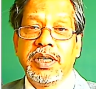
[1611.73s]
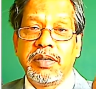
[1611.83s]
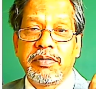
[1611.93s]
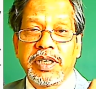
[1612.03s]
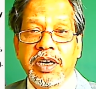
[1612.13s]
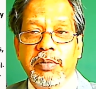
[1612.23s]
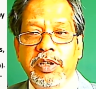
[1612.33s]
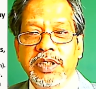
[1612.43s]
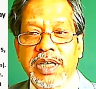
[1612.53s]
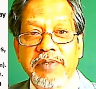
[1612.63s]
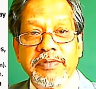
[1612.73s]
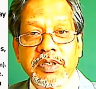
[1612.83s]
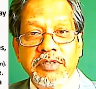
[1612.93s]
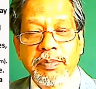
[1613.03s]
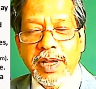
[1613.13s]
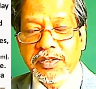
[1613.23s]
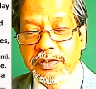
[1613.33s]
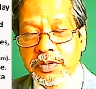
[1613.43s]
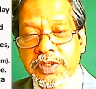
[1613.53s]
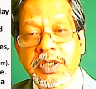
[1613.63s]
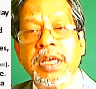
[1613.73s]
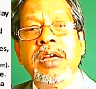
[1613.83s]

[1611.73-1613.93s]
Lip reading: and care about the comfort of the passengers,